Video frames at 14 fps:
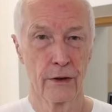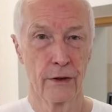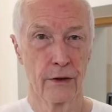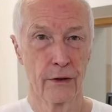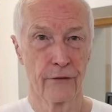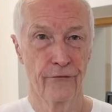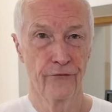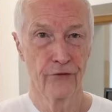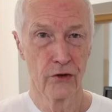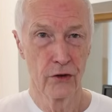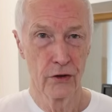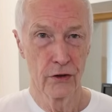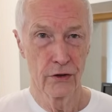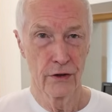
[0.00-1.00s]
that
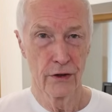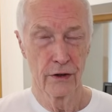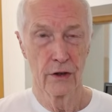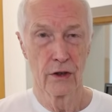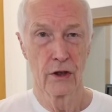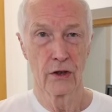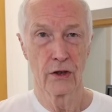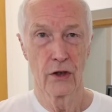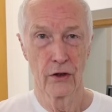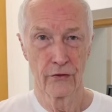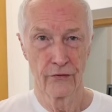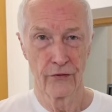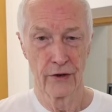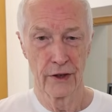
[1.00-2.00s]
fraud and
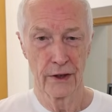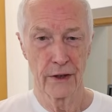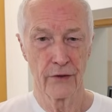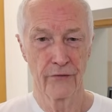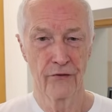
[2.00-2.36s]
con tricks